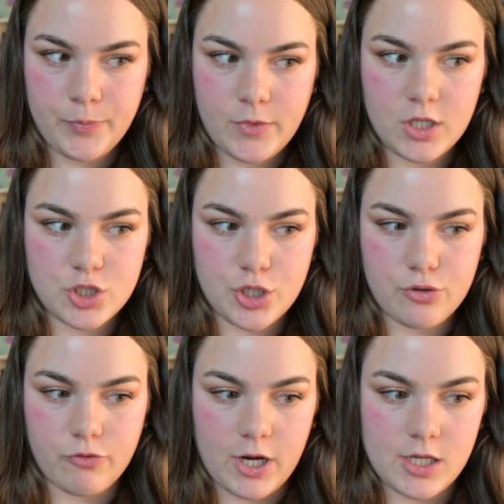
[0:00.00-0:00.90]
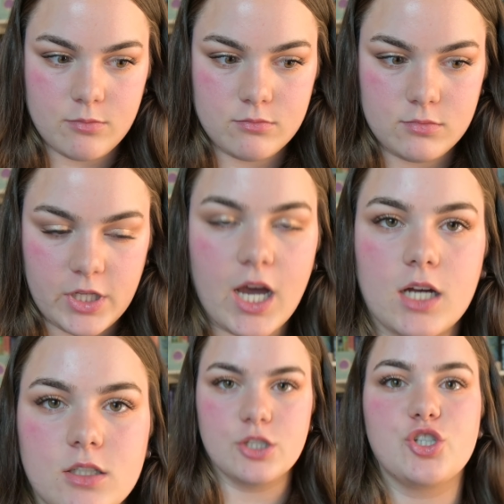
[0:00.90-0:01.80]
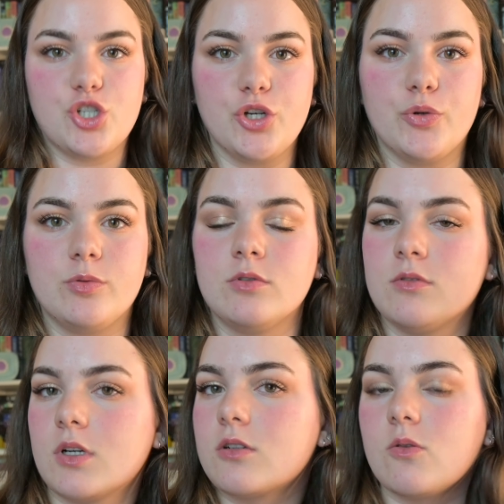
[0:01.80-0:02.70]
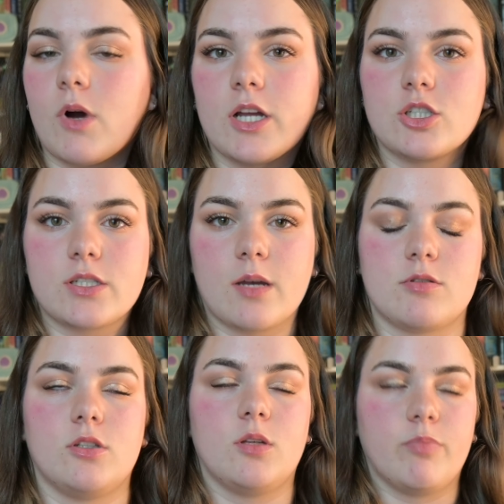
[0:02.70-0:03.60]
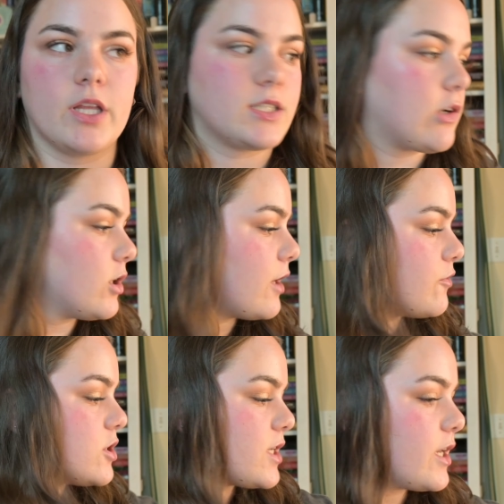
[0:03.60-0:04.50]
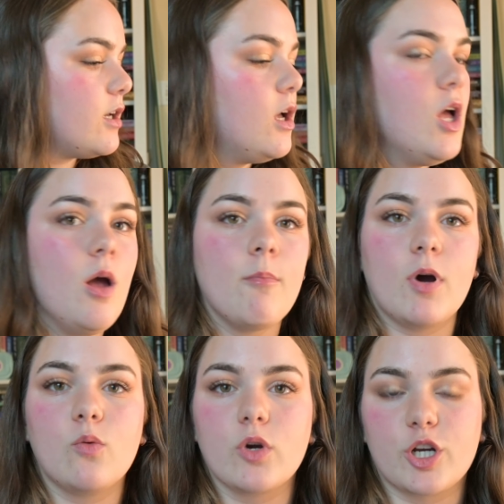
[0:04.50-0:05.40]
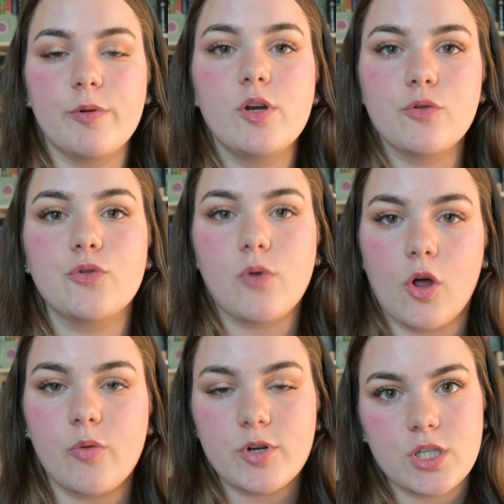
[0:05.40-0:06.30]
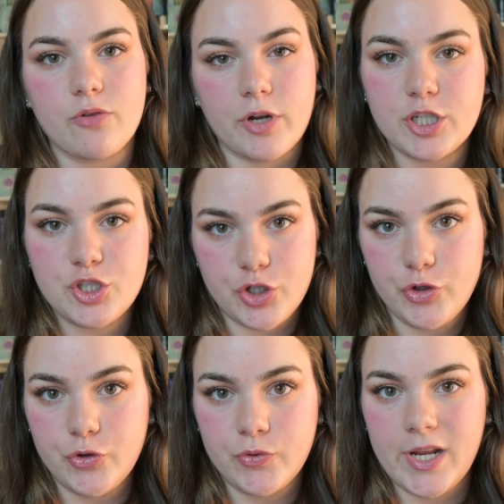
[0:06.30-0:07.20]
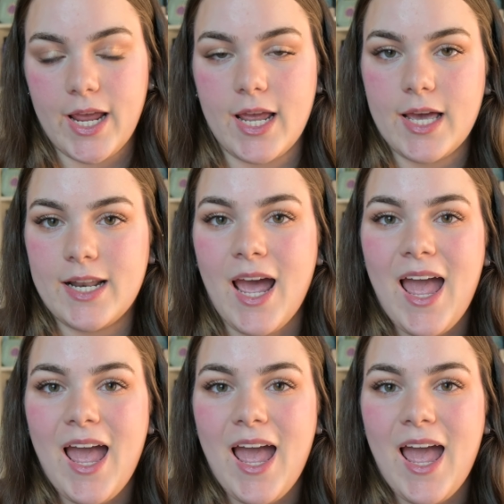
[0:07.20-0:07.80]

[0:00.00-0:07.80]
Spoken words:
It's June, right? Yeah, it's June. I don't know why I just absolutely blinked out on that for a second. But we're gonna be going through all the books I read in June, and